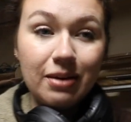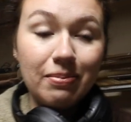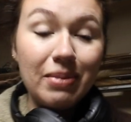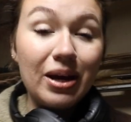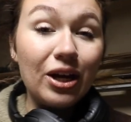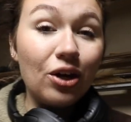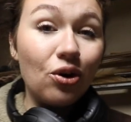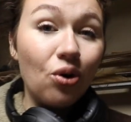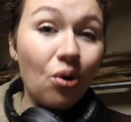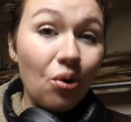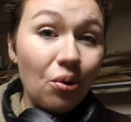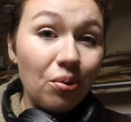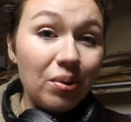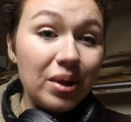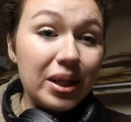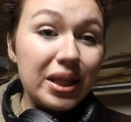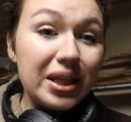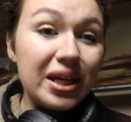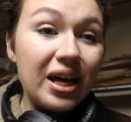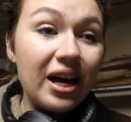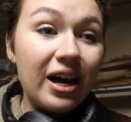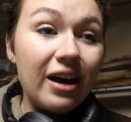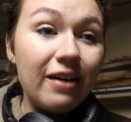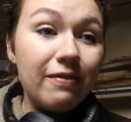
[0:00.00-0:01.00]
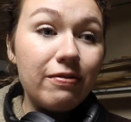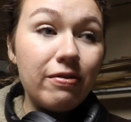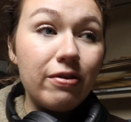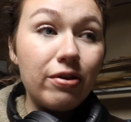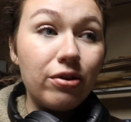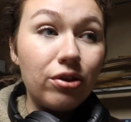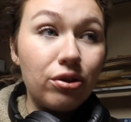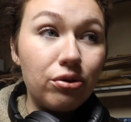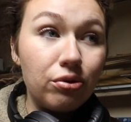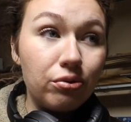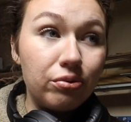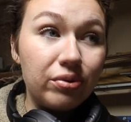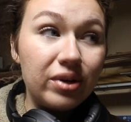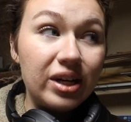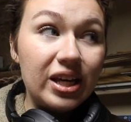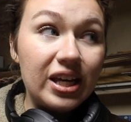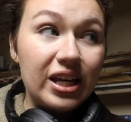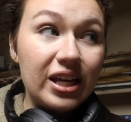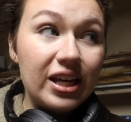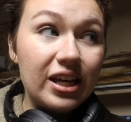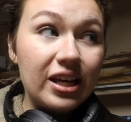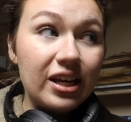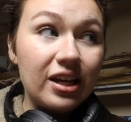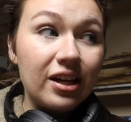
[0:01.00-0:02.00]
My goal was to have
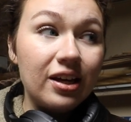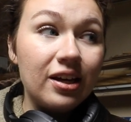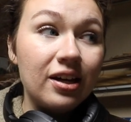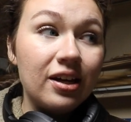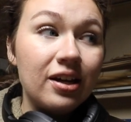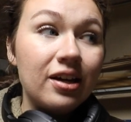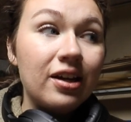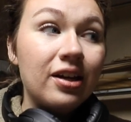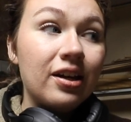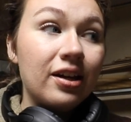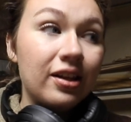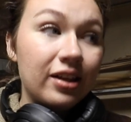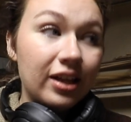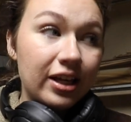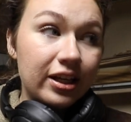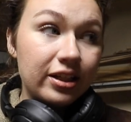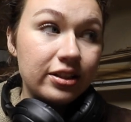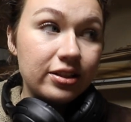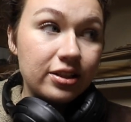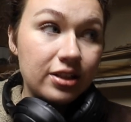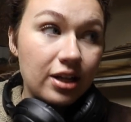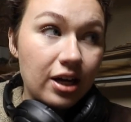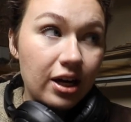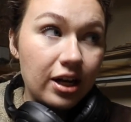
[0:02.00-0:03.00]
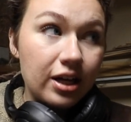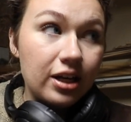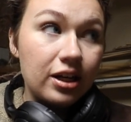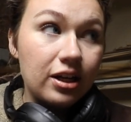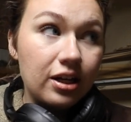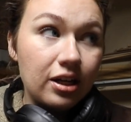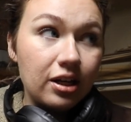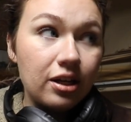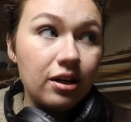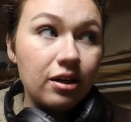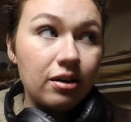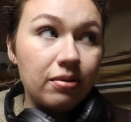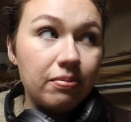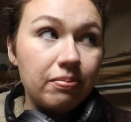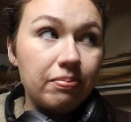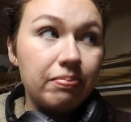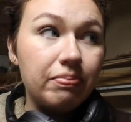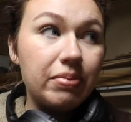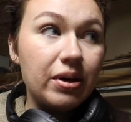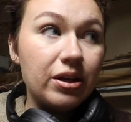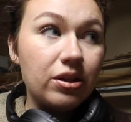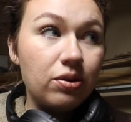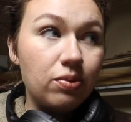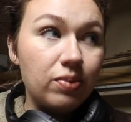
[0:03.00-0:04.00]
3 like done
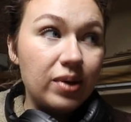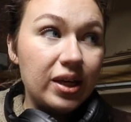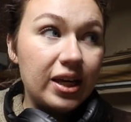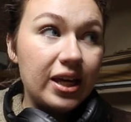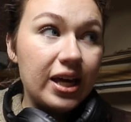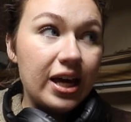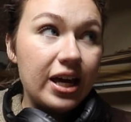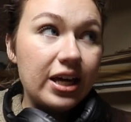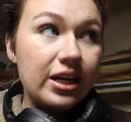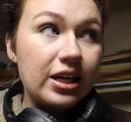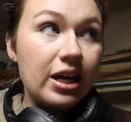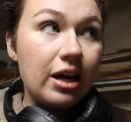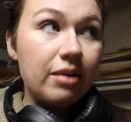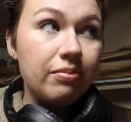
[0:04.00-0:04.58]
by the weekend.